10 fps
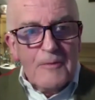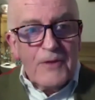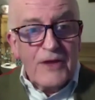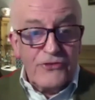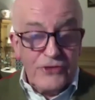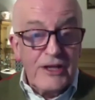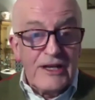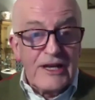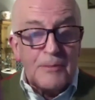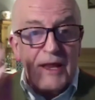That's
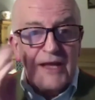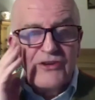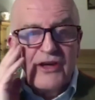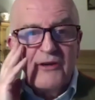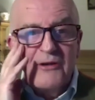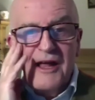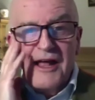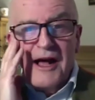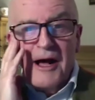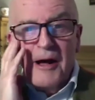certainly Plato.
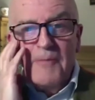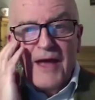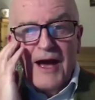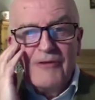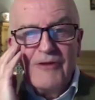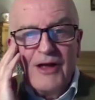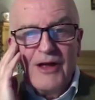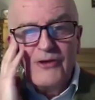I